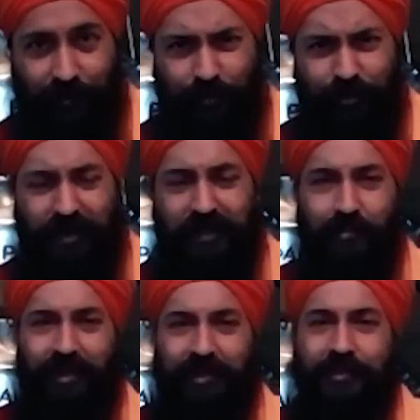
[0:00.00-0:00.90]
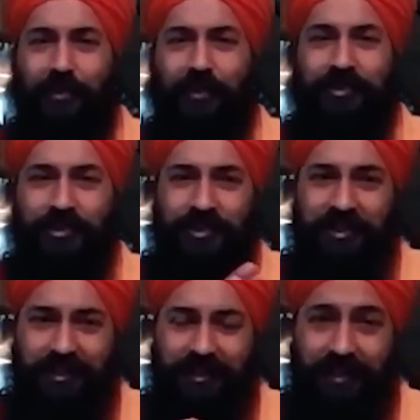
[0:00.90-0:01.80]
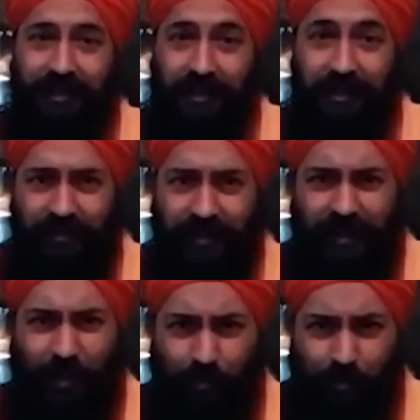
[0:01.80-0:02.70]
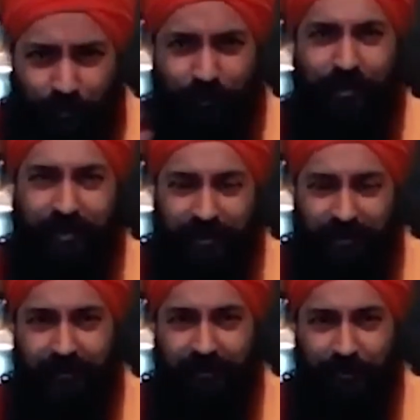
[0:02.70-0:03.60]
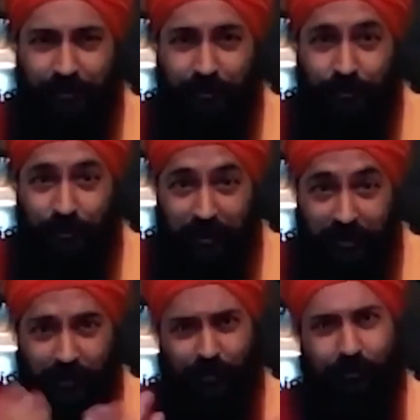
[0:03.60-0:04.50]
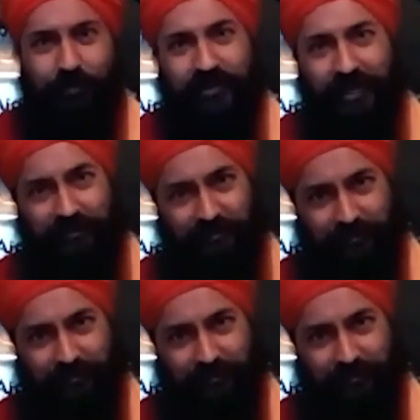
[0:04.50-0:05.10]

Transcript: Kundalini means constantly giving an opportunity to renew yourself.